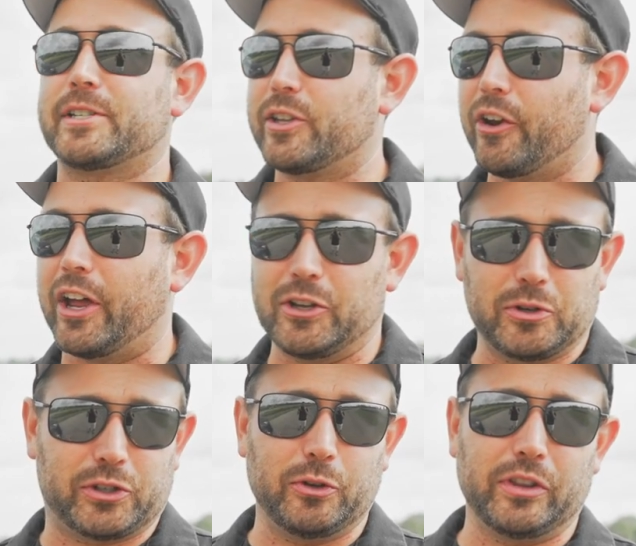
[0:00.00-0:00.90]
still not
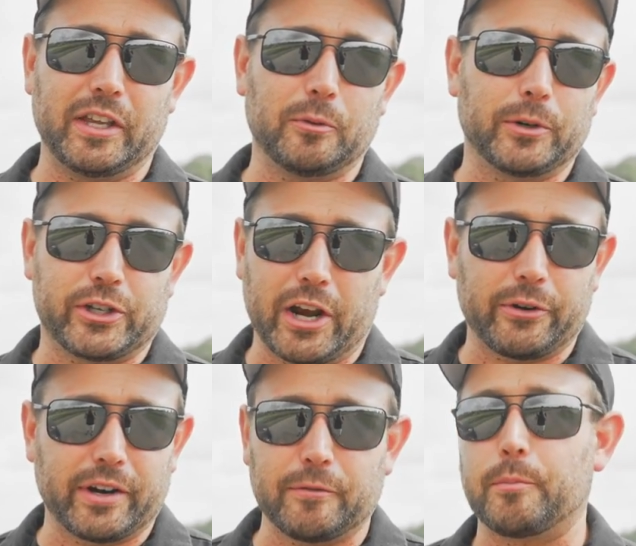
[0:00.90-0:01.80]
used to the
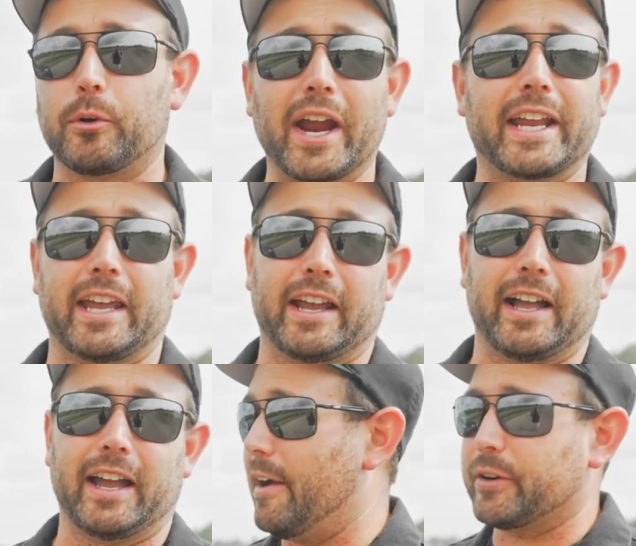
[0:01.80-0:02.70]
regenerative braking.
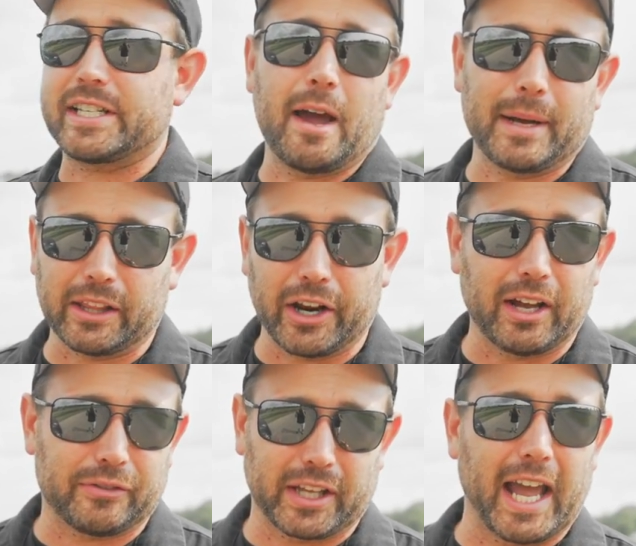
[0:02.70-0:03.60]
Every time I let
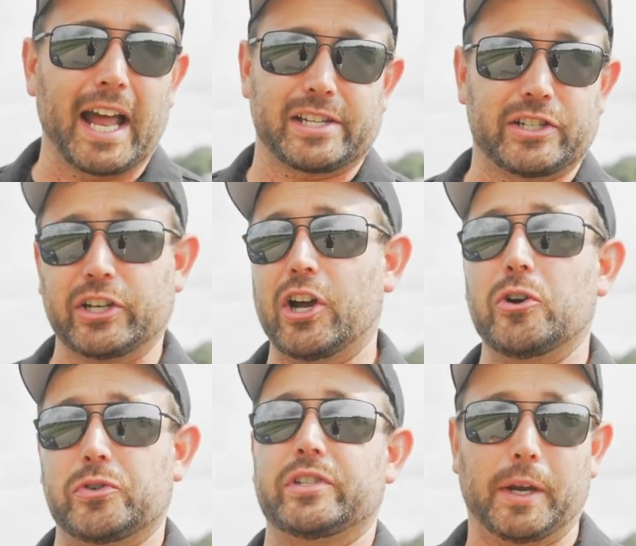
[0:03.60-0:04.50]
off the gas to
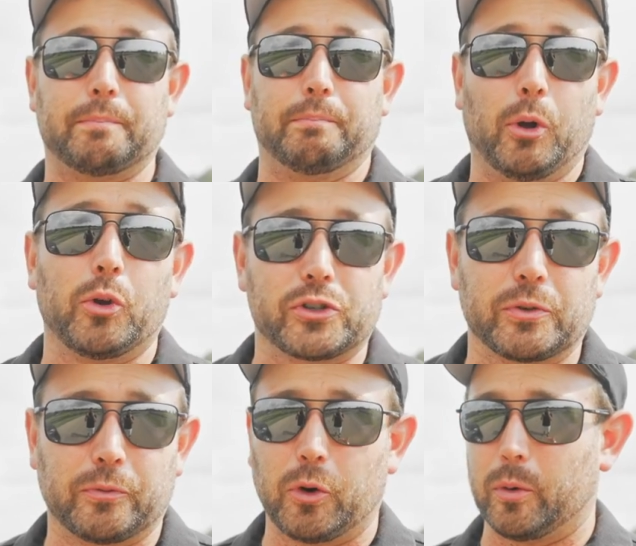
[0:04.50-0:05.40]
coast, it pulls you
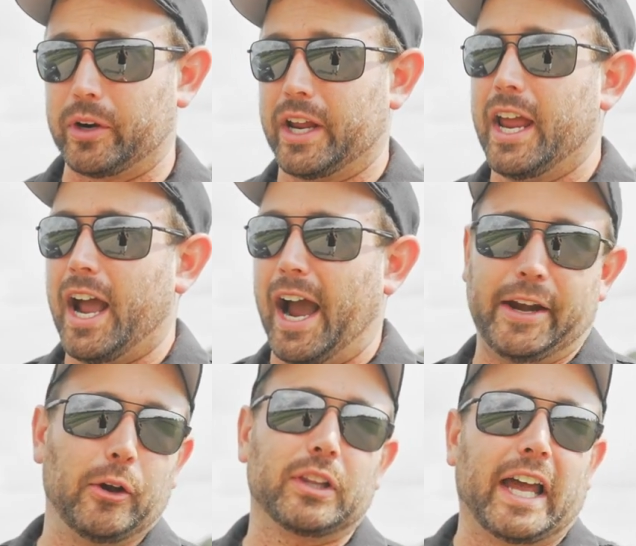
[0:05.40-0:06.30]
forward. I
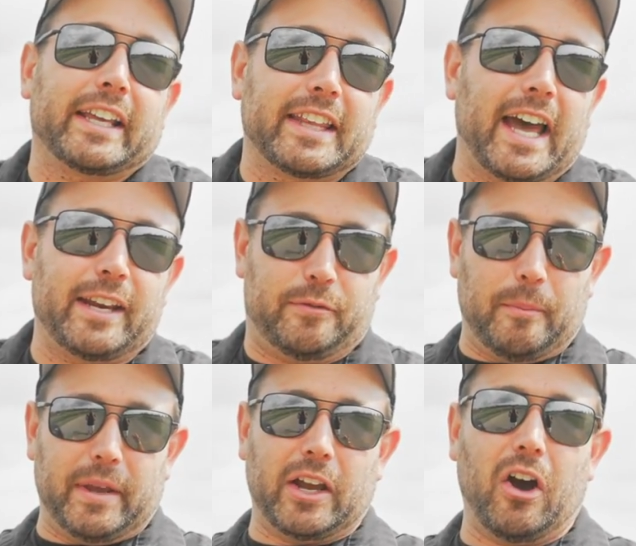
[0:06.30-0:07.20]
don't like that, if
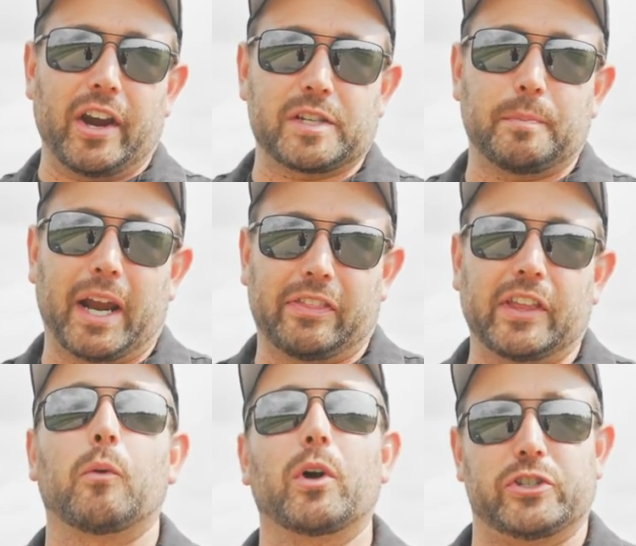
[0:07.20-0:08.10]
I'm being honest, but I
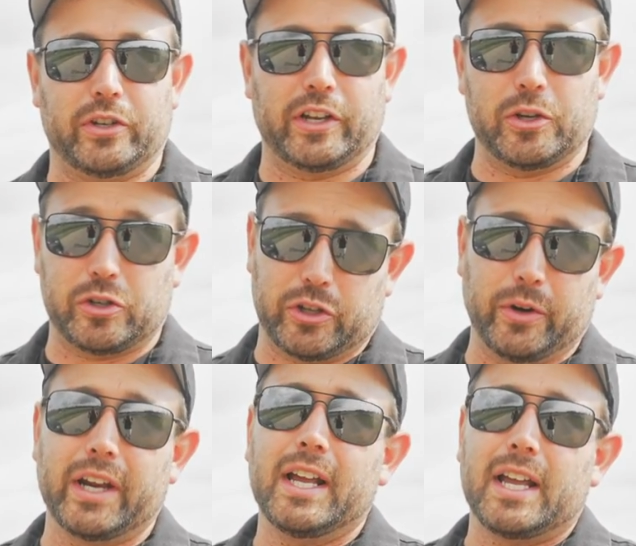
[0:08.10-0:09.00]
think once you get used to
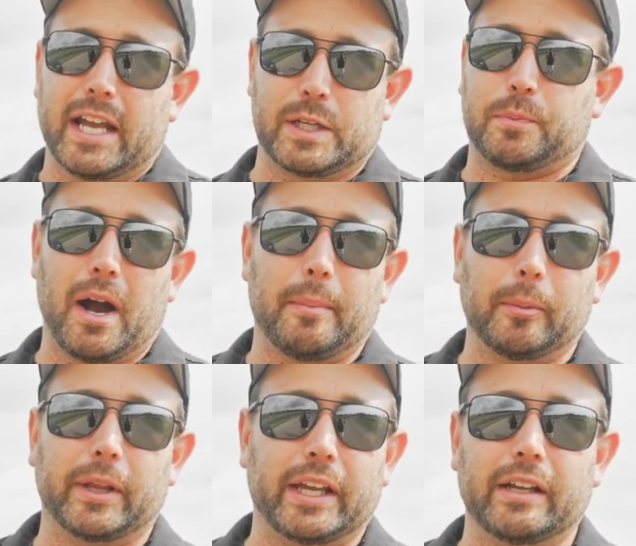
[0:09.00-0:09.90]
it, it's
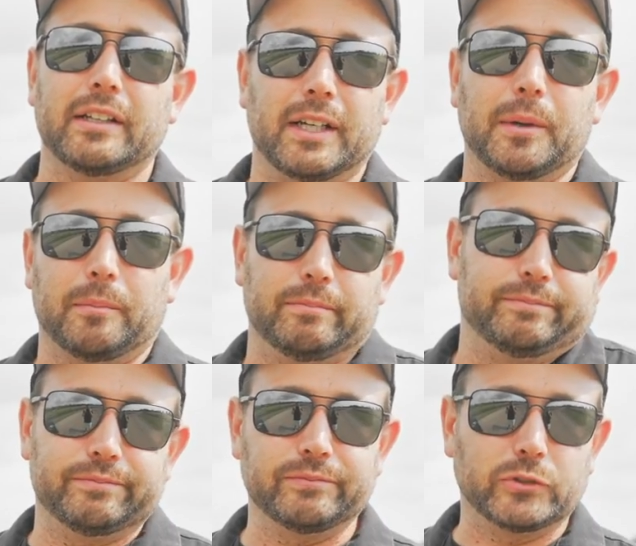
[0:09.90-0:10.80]
probably
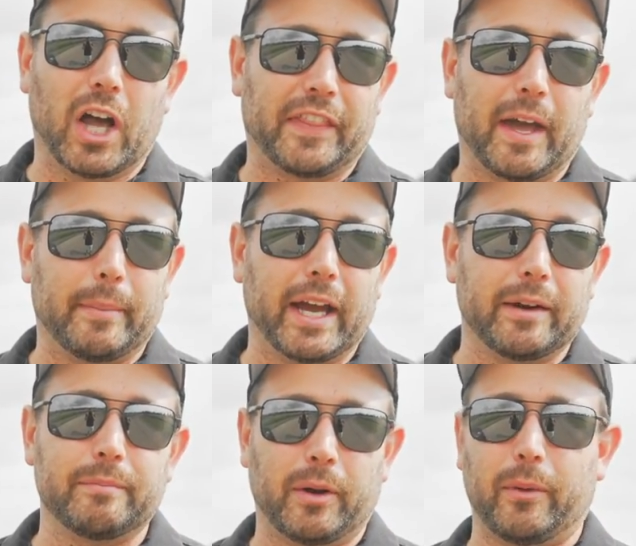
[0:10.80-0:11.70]
not that
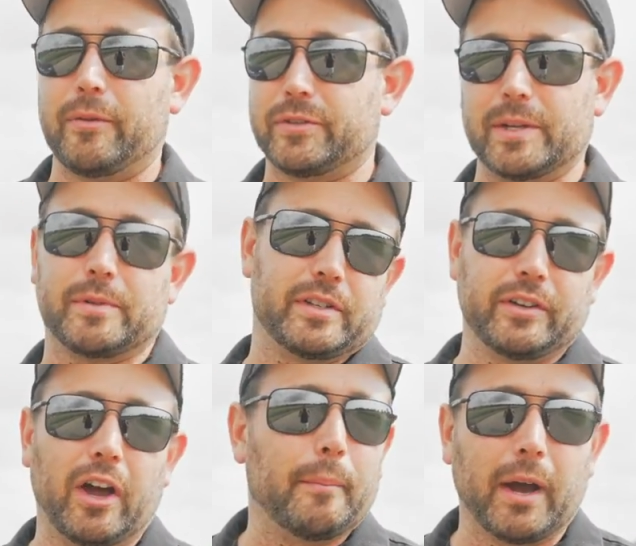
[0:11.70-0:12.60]
bad. My wife seems to
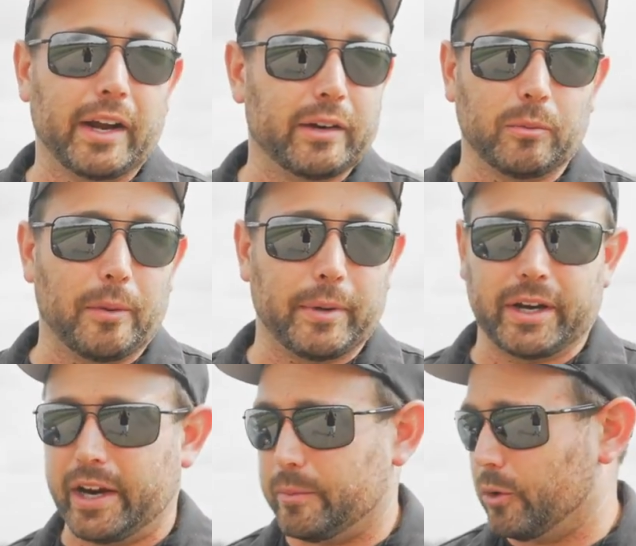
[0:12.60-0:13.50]
not mind it one bit
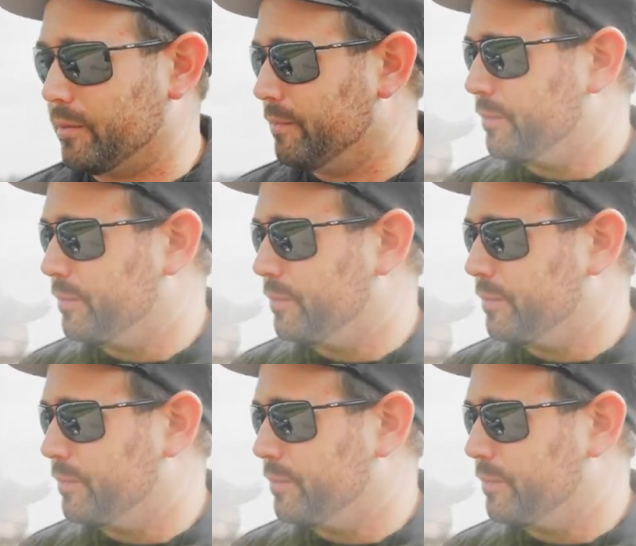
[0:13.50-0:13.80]
anymore.